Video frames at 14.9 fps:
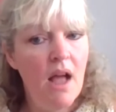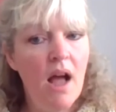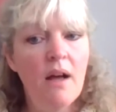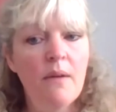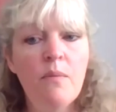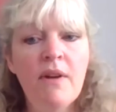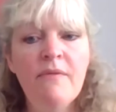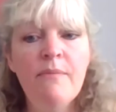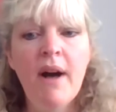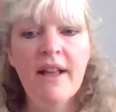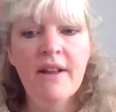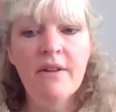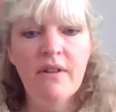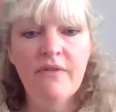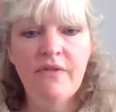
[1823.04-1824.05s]
With
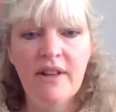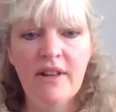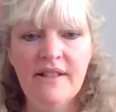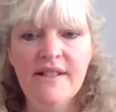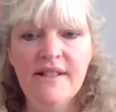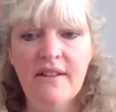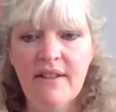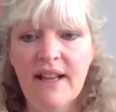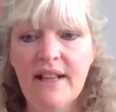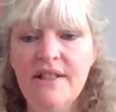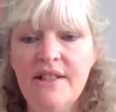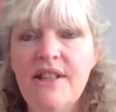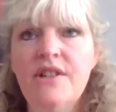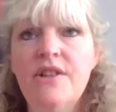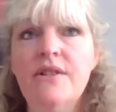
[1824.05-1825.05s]
micro volunteering
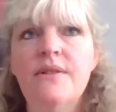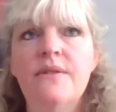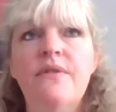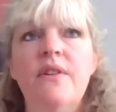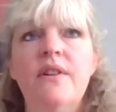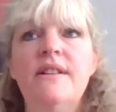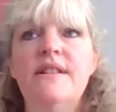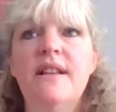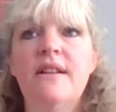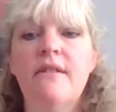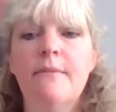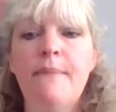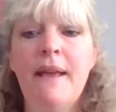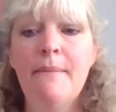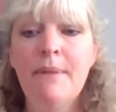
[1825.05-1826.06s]
and digital
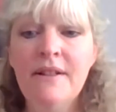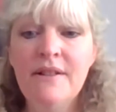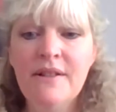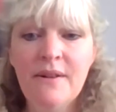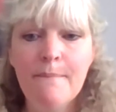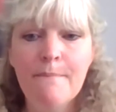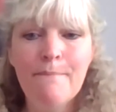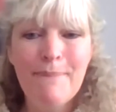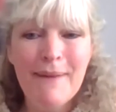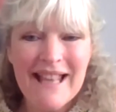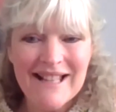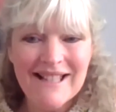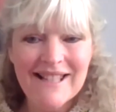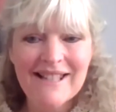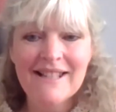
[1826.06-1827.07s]
volunteering, people are doing
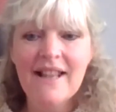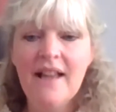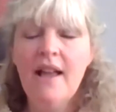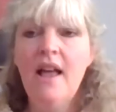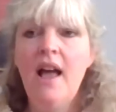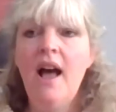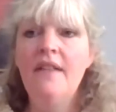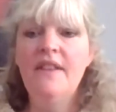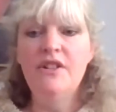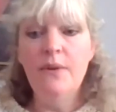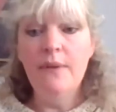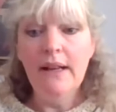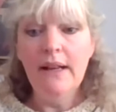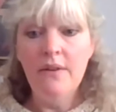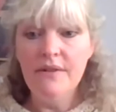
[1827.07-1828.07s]
bits and they're
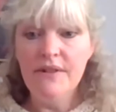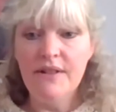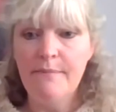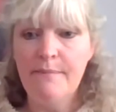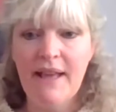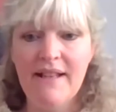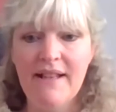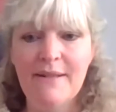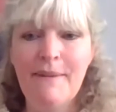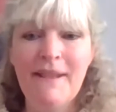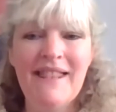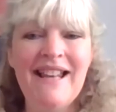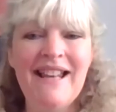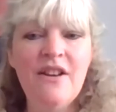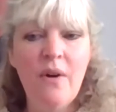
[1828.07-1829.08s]
doing lots of bits, but
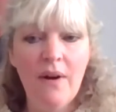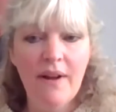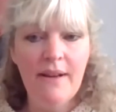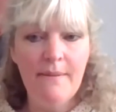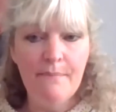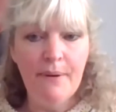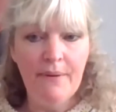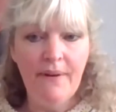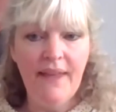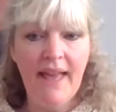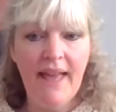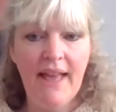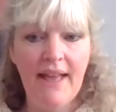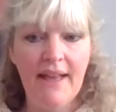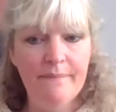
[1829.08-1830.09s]
they're not an
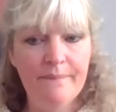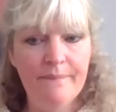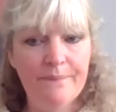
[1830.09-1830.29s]
employee.